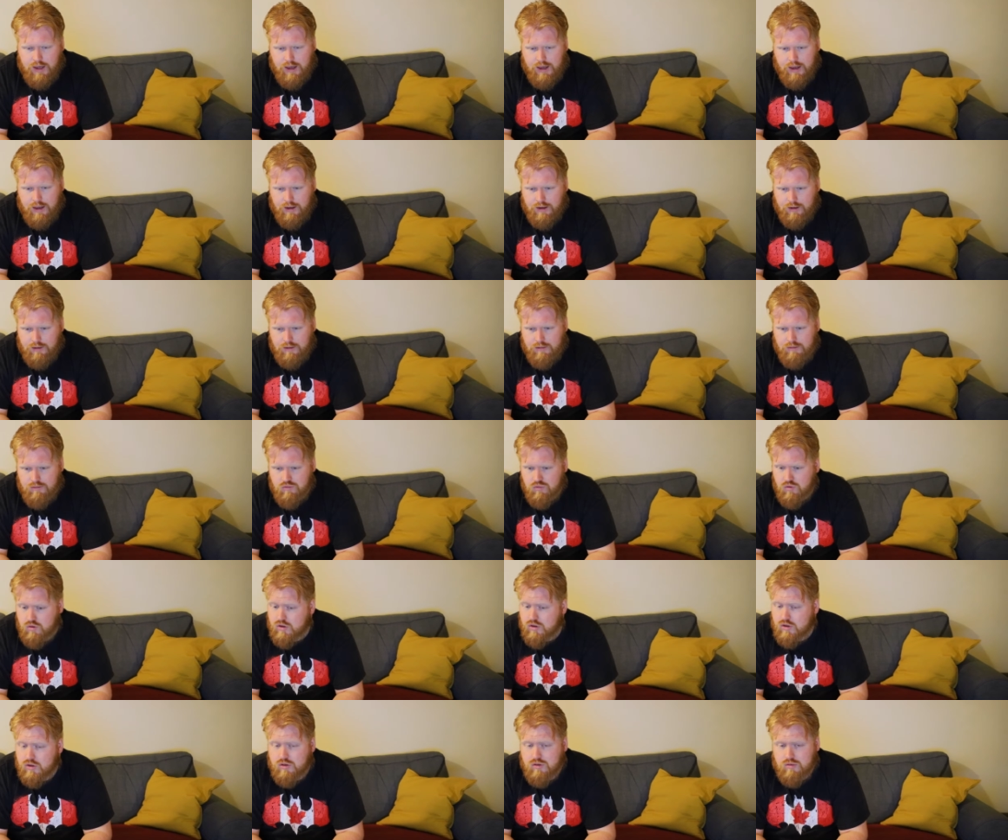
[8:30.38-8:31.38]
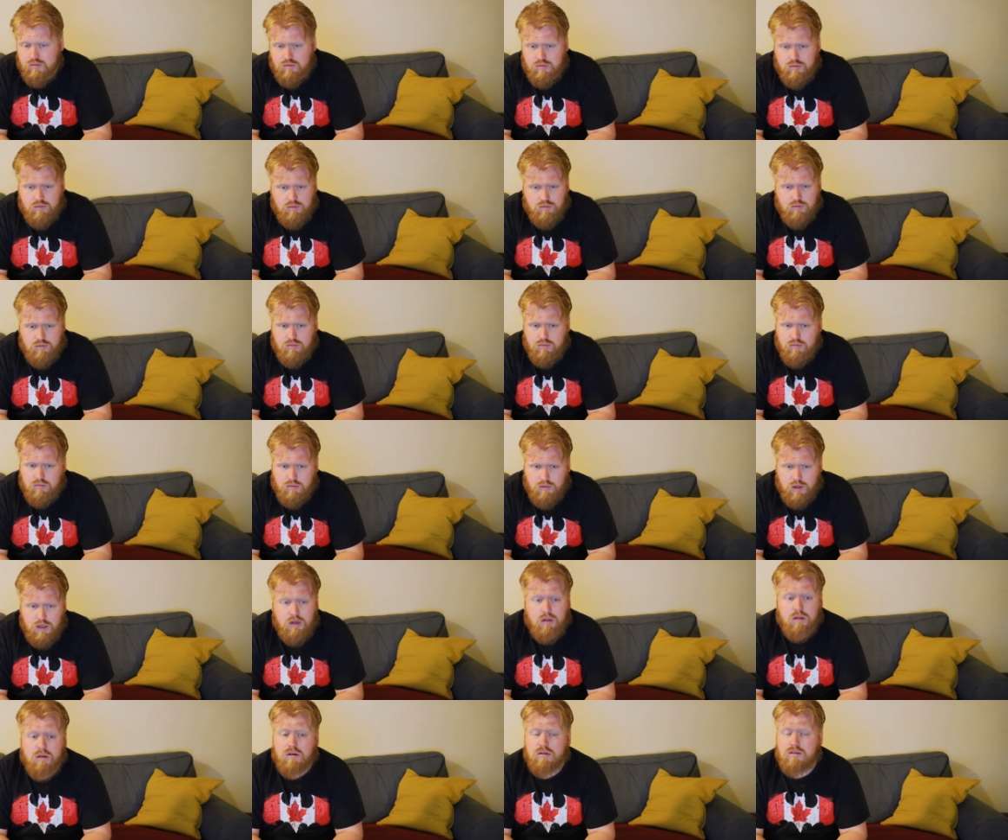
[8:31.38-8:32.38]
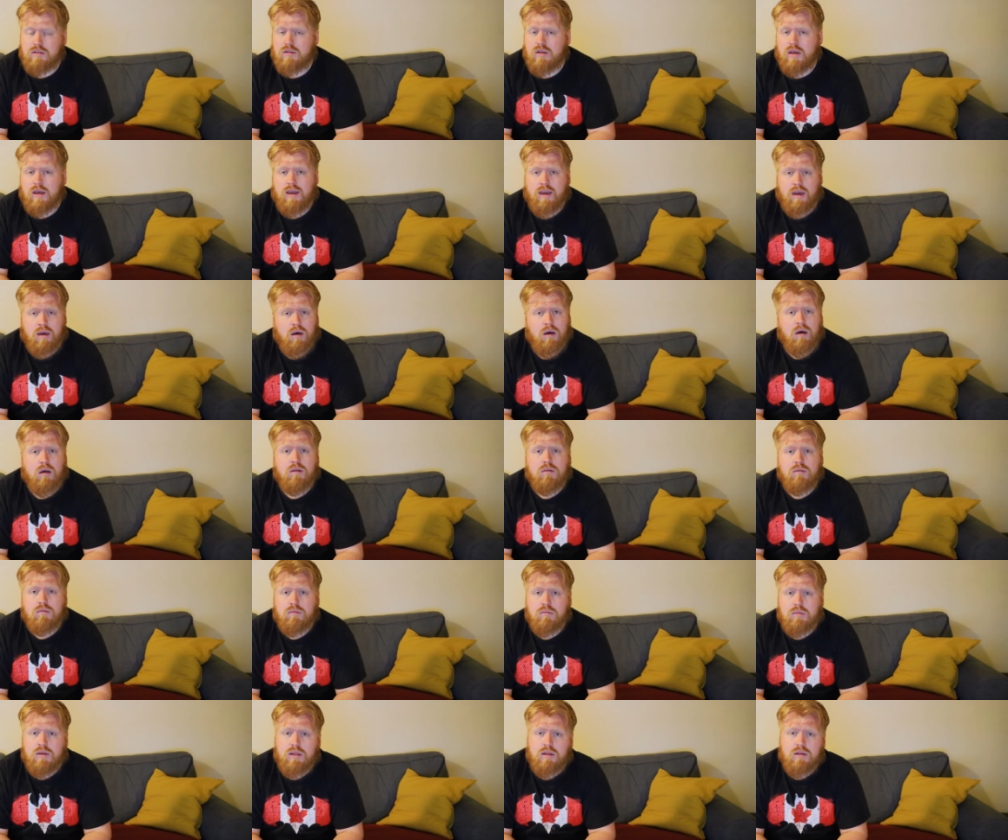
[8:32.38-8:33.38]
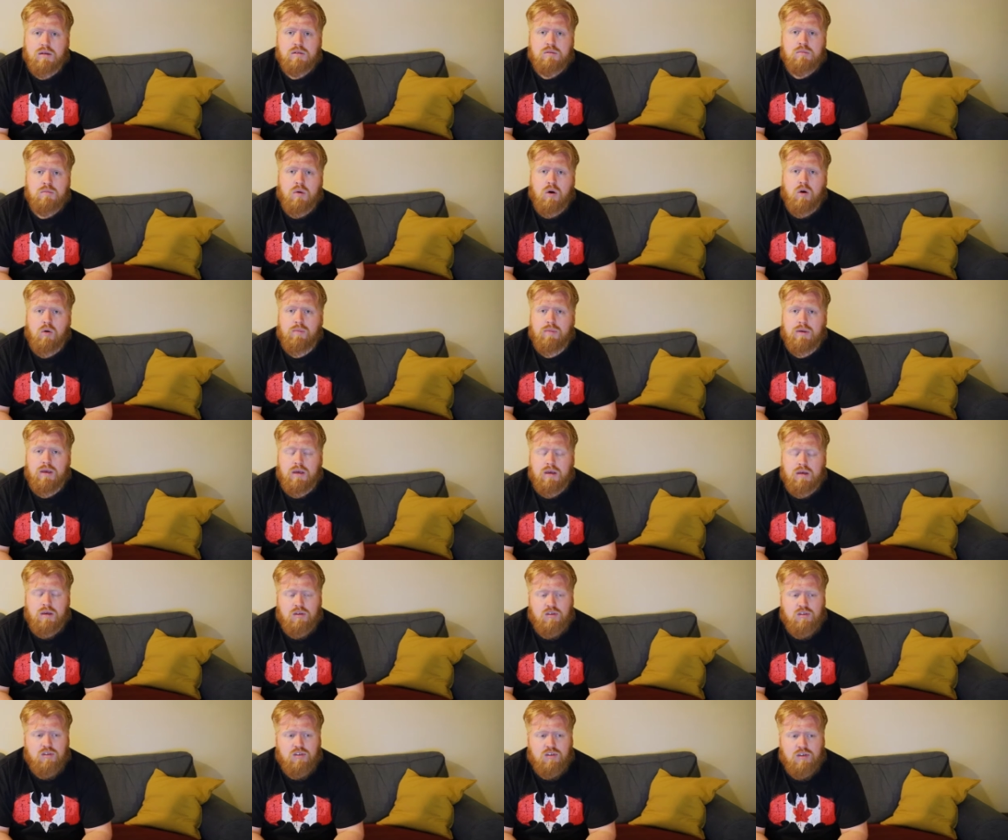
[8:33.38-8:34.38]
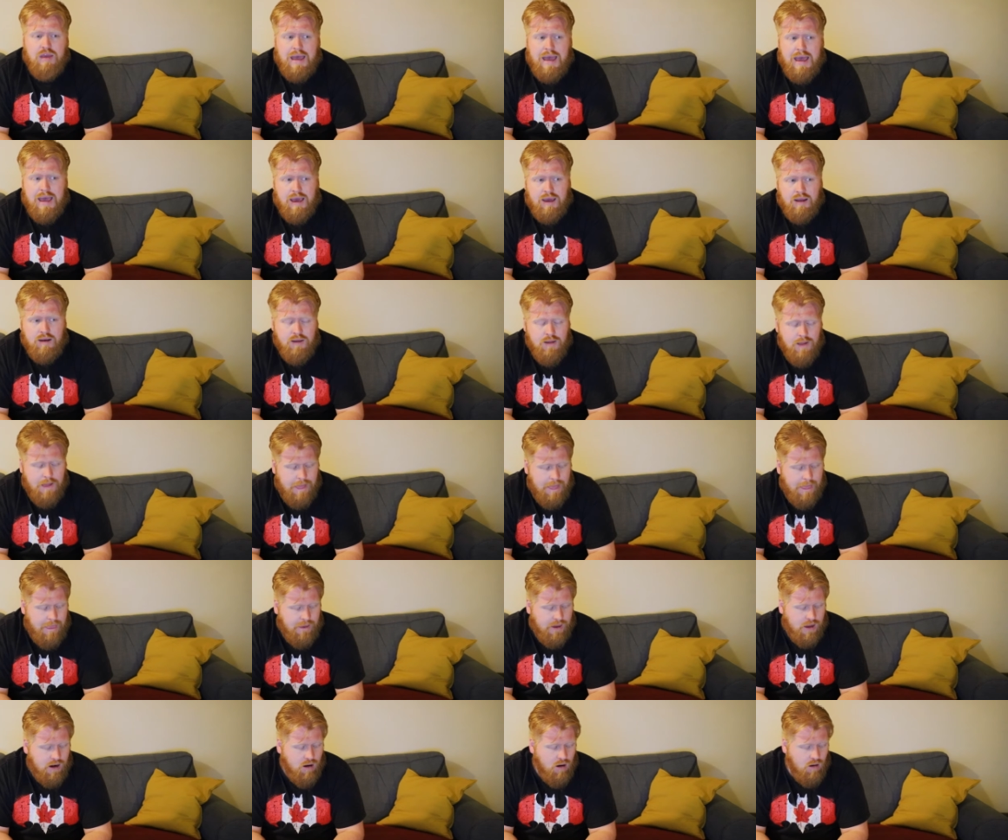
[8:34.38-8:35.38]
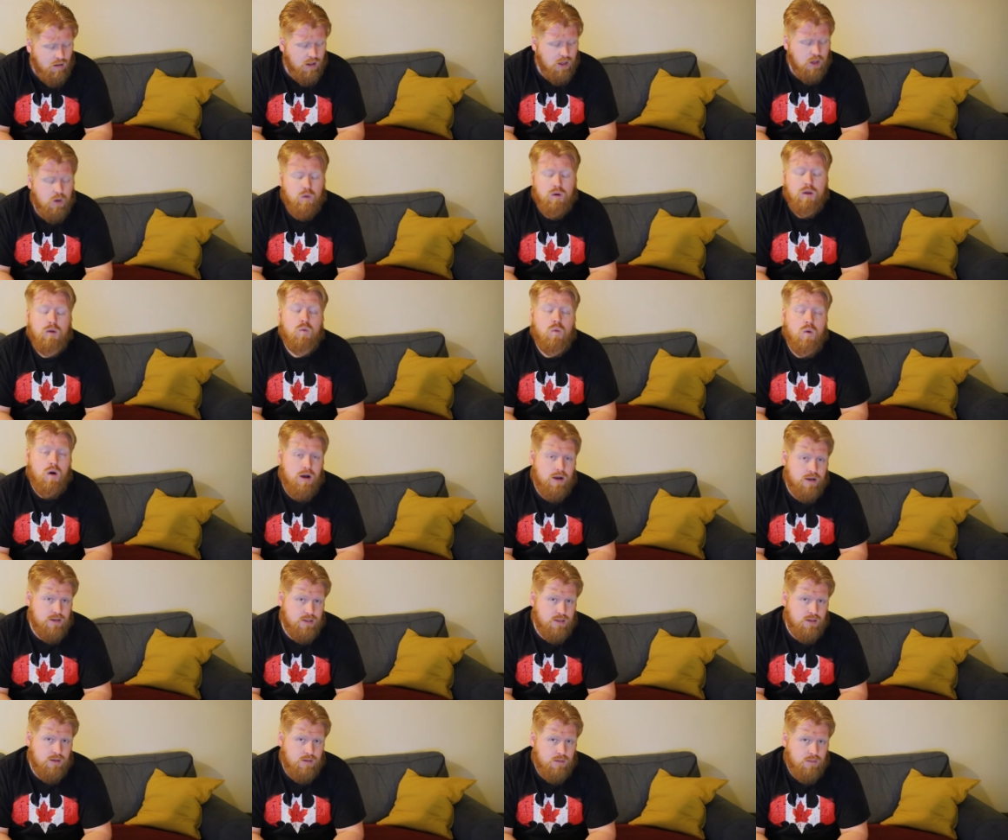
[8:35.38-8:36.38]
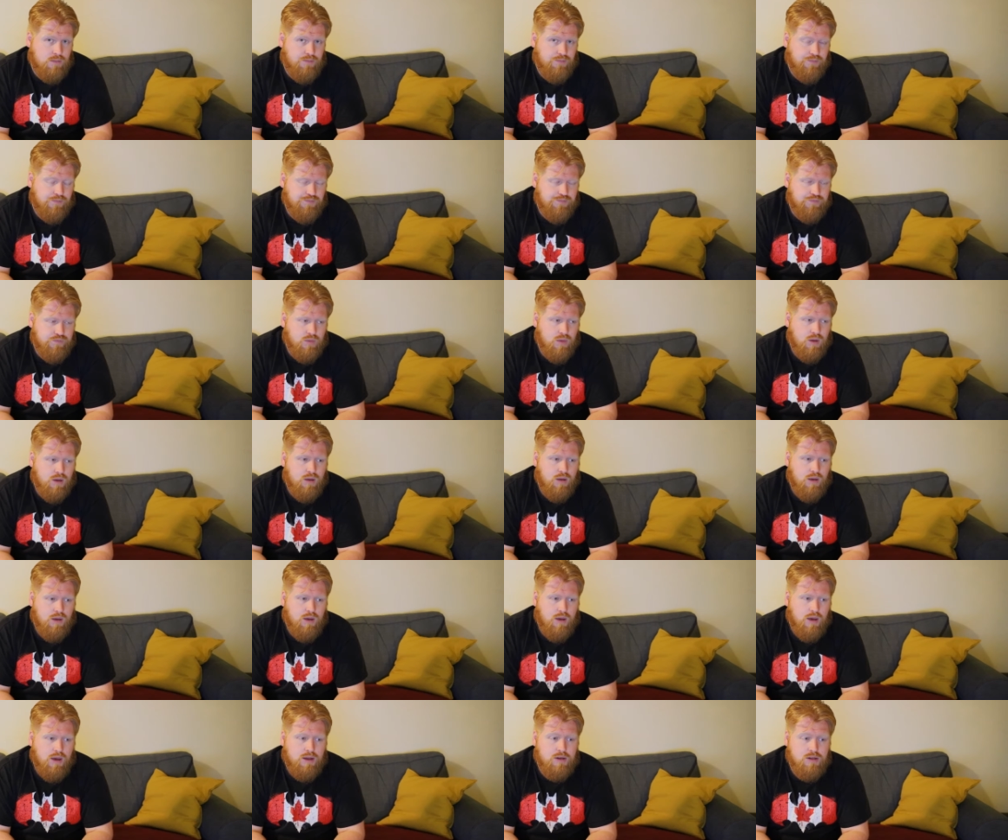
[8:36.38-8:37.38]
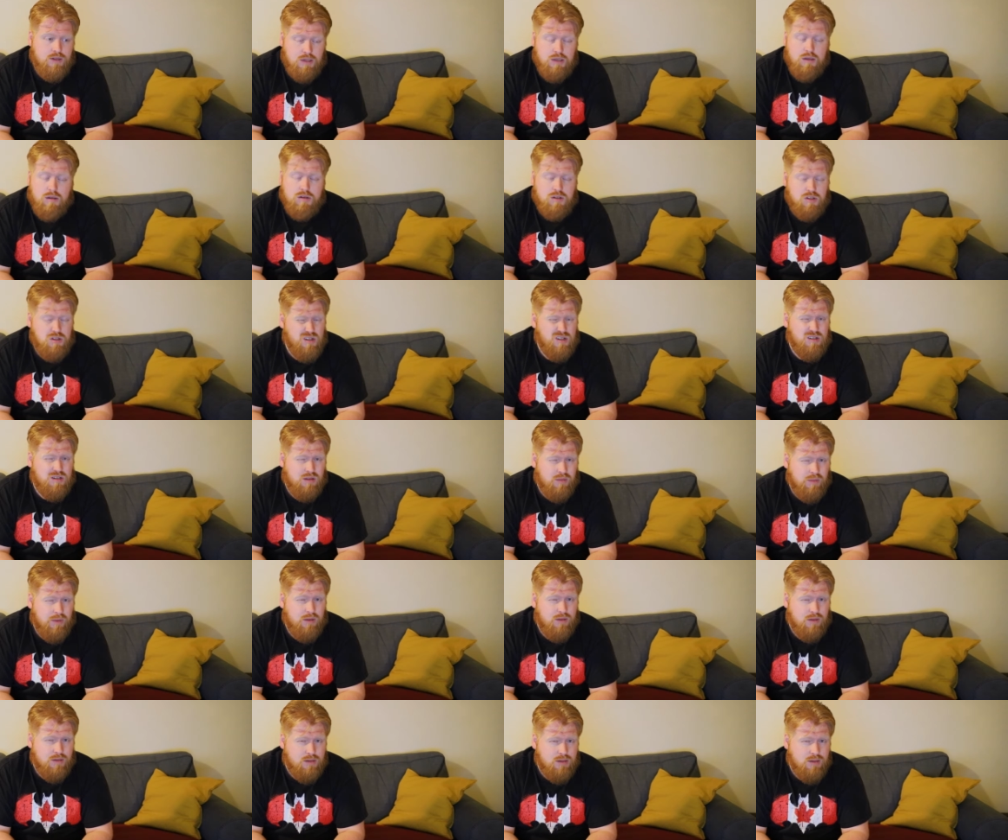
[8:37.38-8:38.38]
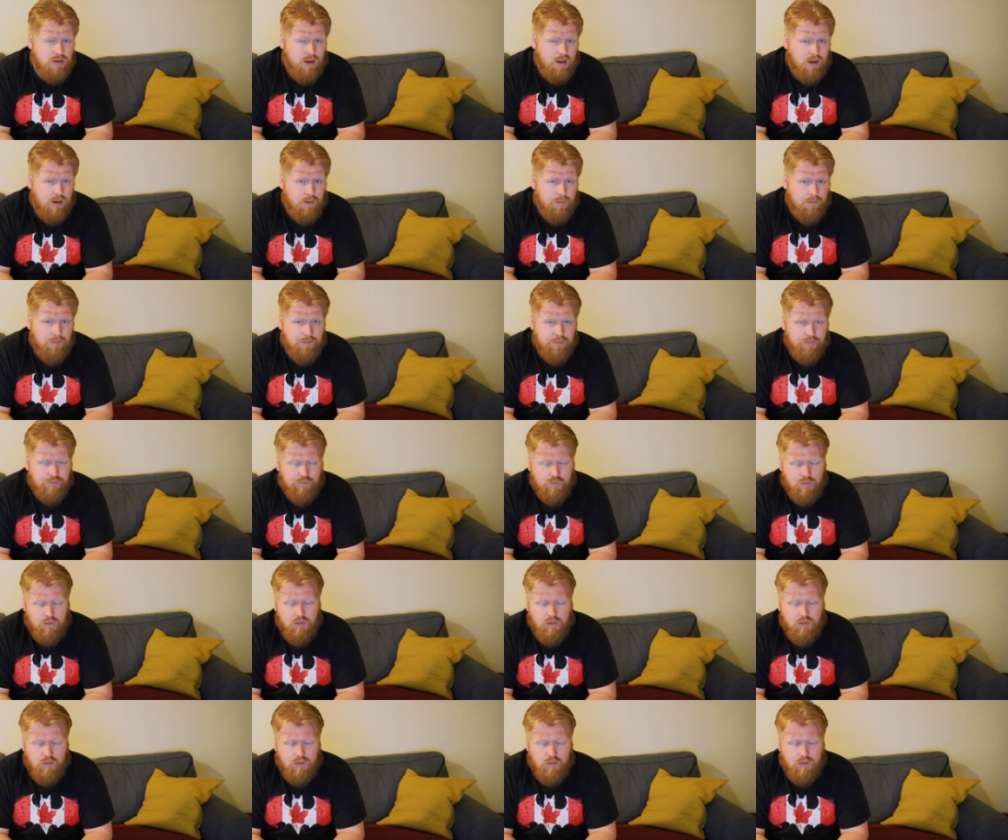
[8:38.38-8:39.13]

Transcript: and just he looks like hell. He looks mopey, he's sad, and Harley Quinn walks in. And she looks just about the same.